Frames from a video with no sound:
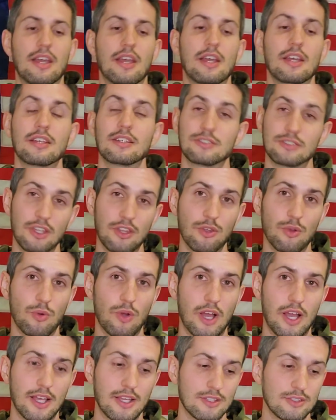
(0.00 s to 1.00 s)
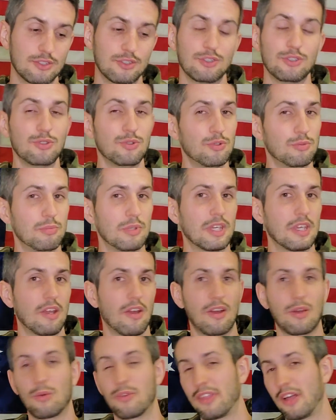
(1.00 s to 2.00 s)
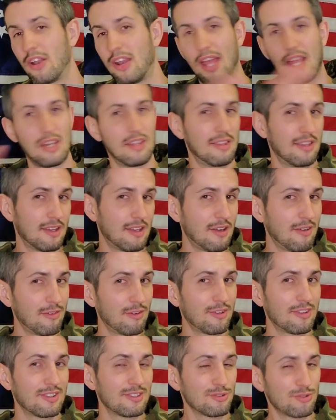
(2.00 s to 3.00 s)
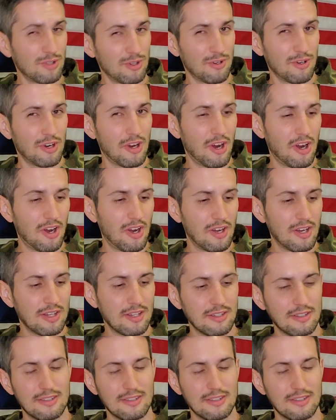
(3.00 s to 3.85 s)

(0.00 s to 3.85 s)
Because otherwise, you would be carrying without anything covering the trigger guard